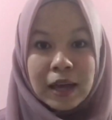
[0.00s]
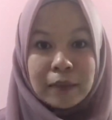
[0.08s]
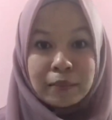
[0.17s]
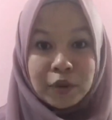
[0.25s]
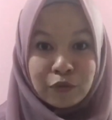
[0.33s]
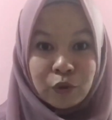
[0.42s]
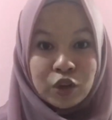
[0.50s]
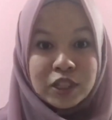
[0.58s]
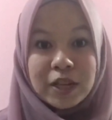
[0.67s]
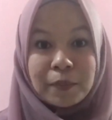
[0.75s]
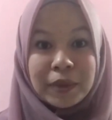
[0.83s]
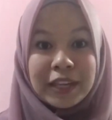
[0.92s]
Before
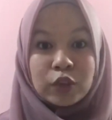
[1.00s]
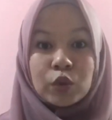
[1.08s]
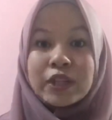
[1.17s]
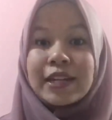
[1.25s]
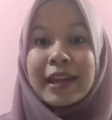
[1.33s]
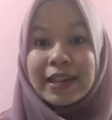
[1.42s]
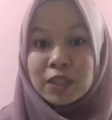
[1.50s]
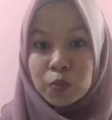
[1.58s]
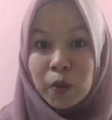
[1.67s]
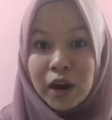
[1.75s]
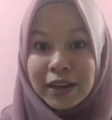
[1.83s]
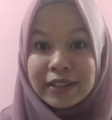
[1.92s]
jumping into the
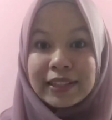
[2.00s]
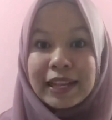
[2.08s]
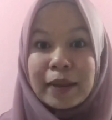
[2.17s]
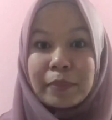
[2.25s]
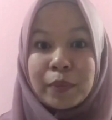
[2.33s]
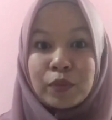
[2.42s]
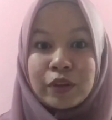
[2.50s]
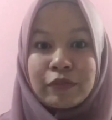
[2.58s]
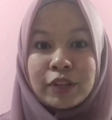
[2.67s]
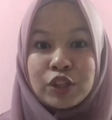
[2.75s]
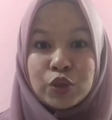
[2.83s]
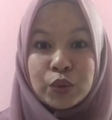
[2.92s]
next part, let me
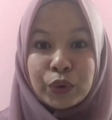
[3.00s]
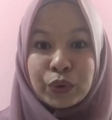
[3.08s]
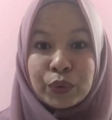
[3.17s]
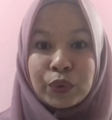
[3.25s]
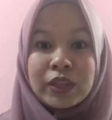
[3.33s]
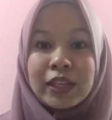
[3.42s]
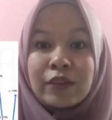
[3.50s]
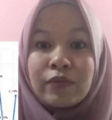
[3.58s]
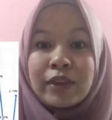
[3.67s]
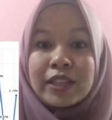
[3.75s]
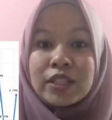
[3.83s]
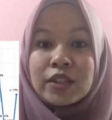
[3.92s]
briefly show you the
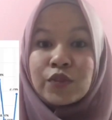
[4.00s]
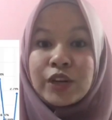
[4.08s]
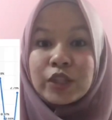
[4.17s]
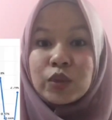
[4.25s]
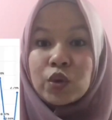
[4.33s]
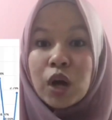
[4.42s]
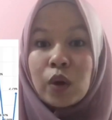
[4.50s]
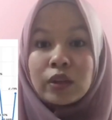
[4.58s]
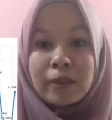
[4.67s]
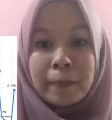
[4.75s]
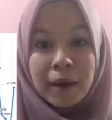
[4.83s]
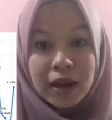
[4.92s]
inflation rate throughout
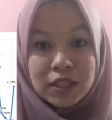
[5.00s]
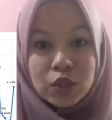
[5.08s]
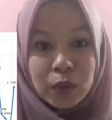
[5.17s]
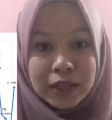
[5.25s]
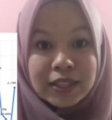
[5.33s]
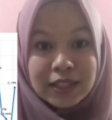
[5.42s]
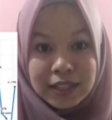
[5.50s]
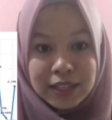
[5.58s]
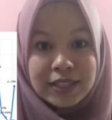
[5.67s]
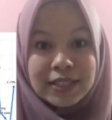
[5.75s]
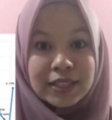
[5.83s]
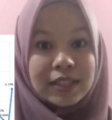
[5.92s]
the past 20
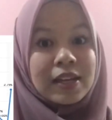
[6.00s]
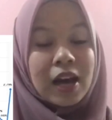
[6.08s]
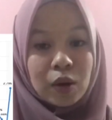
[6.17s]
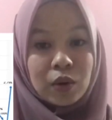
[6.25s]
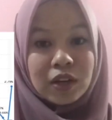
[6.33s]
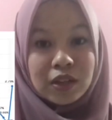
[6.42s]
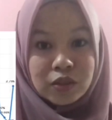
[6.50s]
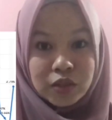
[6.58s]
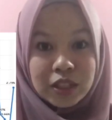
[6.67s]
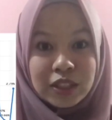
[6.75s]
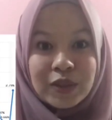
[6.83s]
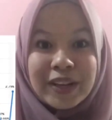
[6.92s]
years in our
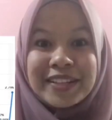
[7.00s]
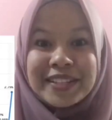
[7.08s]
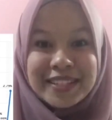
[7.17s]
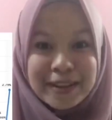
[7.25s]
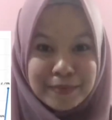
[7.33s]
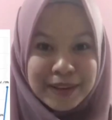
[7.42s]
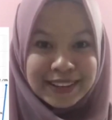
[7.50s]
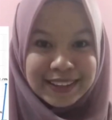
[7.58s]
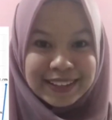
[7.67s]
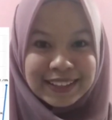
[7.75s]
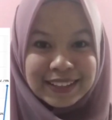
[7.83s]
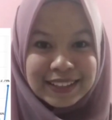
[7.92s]
country to understand
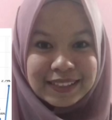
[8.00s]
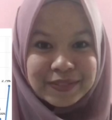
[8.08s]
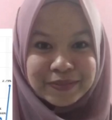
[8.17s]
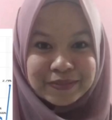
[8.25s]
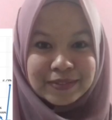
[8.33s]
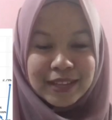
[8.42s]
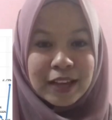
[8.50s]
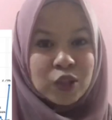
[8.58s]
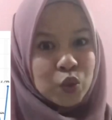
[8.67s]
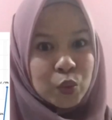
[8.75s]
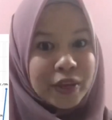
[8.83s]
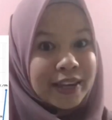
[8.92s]
better.
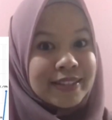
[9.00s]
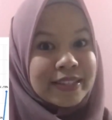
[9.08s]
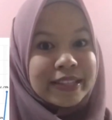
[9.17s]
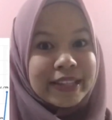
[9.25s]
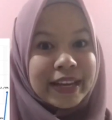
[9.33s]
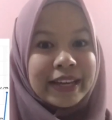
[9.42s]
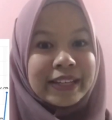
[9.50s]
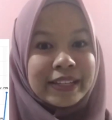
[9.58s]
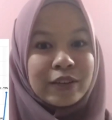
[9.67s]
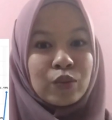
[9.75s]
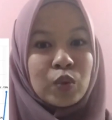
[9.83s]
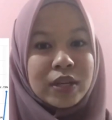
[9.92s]
So we can see that
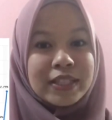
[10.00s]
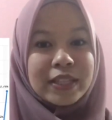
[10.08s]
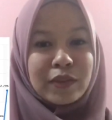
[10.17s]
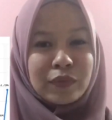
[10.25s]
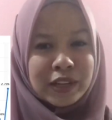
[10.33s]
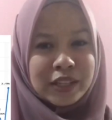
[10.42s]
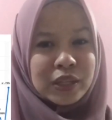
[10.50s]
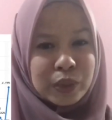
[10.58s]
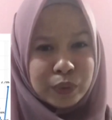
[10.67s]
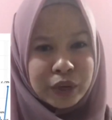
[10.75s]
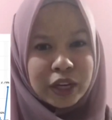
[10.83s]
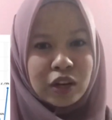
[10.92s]
the worst
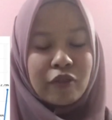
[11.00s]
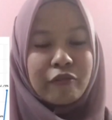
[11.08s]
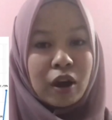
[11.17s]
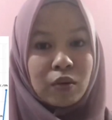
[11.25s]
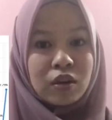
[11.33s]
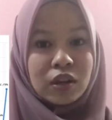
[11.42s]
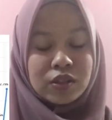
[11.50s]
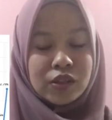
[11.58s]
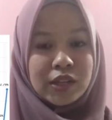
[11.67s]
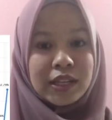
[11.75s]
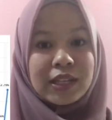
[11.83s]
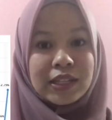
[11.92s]
inflation rate of our
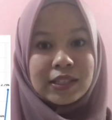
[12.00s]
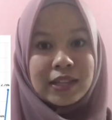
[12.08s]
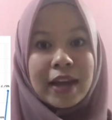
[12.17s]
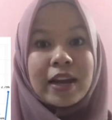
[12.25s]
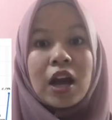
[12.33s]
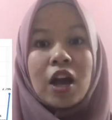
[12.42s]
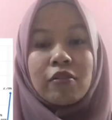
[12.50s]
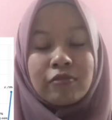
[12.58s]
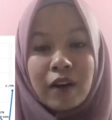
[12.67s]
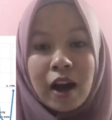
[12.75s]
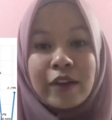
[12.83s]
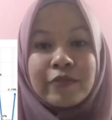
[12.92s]
country is at
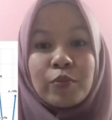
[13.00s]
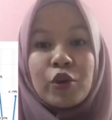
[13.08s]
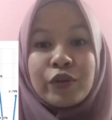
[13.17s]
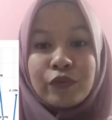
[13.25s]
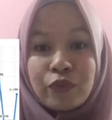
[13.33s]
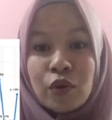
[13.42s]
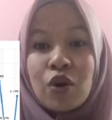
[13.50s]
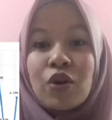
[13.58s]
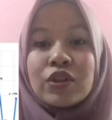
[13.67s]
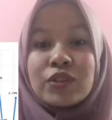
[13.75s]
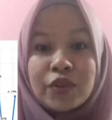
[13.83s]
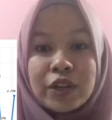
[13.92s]

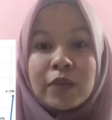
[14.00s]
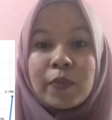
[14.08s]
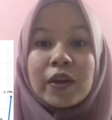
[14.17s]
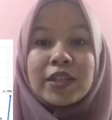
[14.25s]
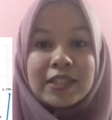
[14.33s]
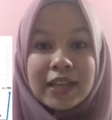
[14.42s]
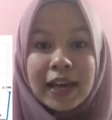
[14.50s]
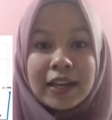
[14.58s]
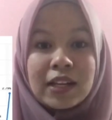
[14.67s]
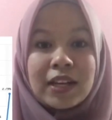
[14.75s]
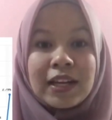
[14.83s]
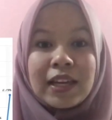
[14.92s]
5.43%
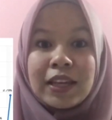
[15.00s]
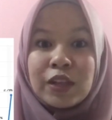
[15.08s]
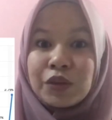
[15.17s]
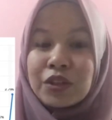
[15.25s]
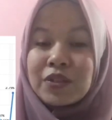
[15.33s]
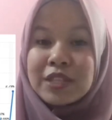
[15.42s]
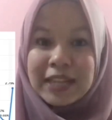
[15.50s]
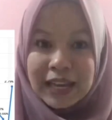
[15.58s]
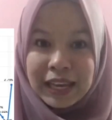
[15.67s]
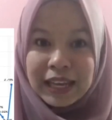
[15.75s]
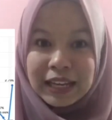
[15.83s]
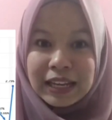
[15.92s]
in
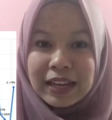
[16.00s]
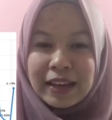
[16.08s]
2008.